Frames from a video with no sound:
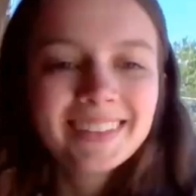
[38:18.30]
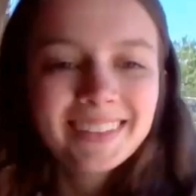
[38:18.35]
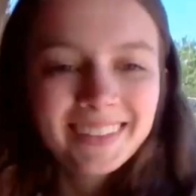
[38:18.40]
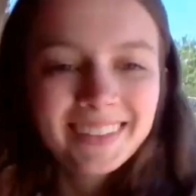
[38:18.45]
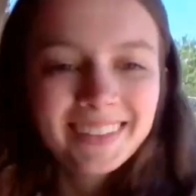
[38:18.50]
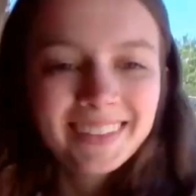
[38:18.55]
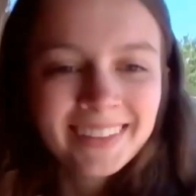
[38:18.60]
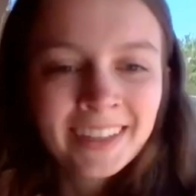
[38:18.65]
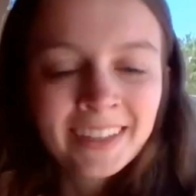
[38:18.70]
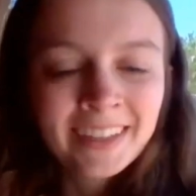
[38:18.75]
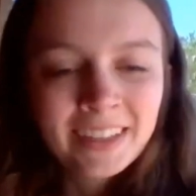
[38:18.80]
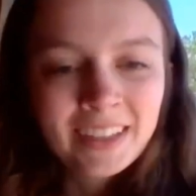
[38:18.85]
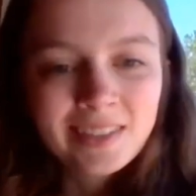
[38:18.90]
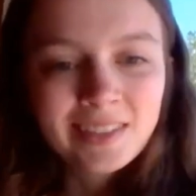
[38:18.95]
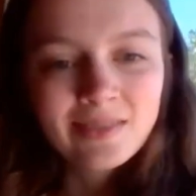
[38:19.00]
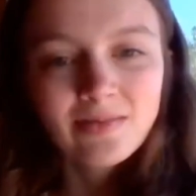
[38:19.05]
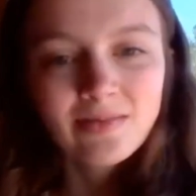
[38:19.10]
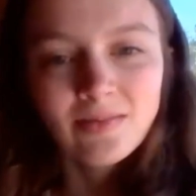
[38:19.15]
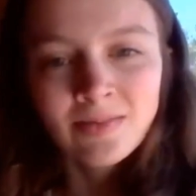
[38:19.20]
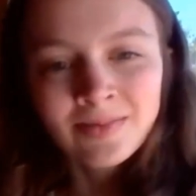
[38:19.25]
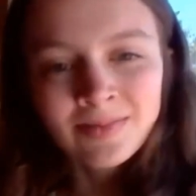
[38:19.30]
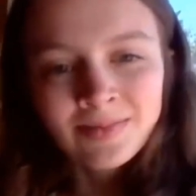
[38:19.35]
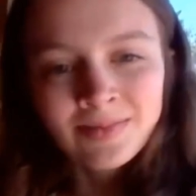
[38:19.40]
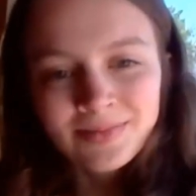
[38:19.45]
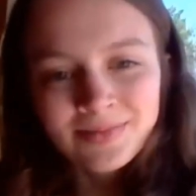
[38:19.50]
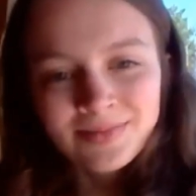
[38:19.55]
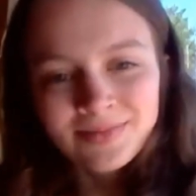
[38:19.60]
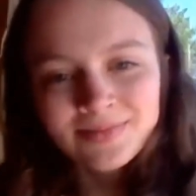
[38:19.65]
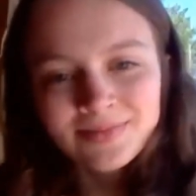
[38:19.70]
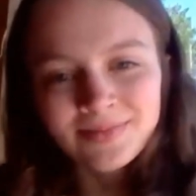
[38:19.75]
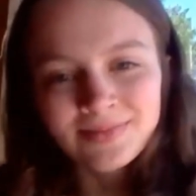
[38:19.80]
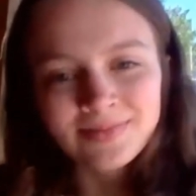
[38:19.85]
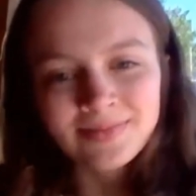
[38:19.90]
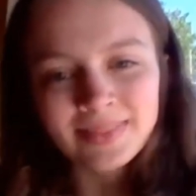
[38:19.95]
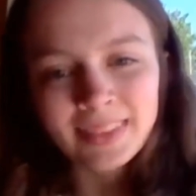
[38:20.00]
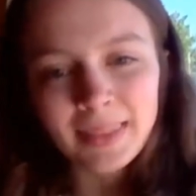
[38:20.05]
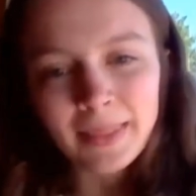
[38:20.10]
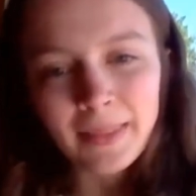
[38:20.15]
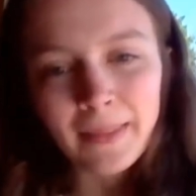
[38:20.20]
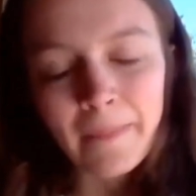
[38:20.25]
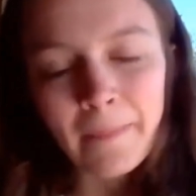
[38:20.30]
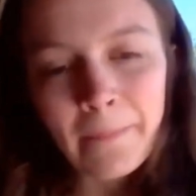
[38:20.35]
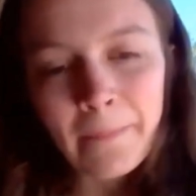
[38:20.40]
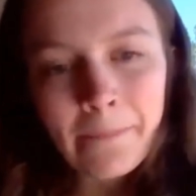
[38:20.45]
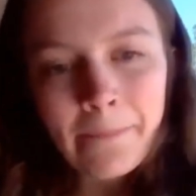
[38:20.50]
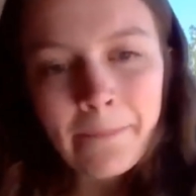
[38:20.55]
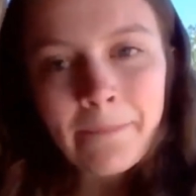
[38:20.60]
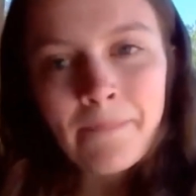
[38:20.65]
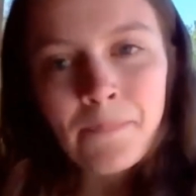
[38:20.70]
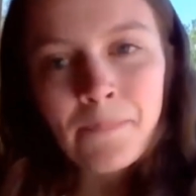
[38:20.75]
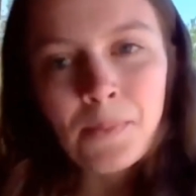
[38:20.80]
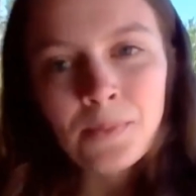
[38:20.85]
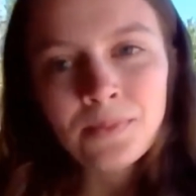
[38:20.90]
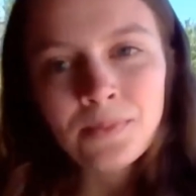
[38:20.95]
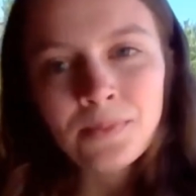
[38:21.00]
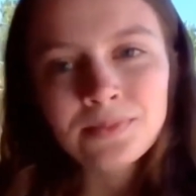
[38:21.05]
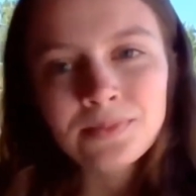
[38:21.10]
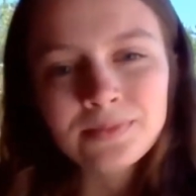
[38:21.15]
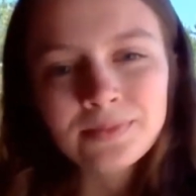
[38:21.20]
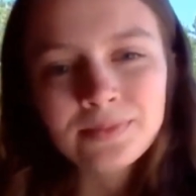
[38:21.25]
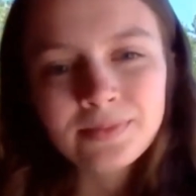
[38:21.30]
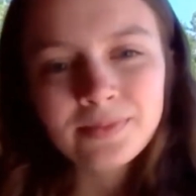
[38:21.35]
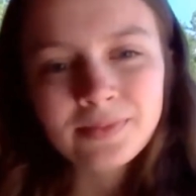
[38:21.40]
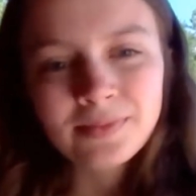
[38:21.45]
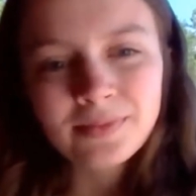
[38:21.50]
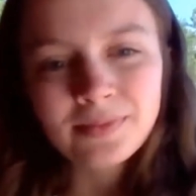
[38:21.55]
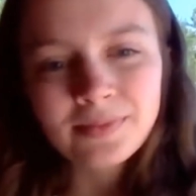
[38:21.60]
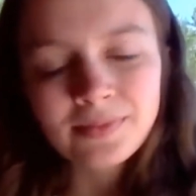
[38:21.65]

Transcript: they also didn't tell us what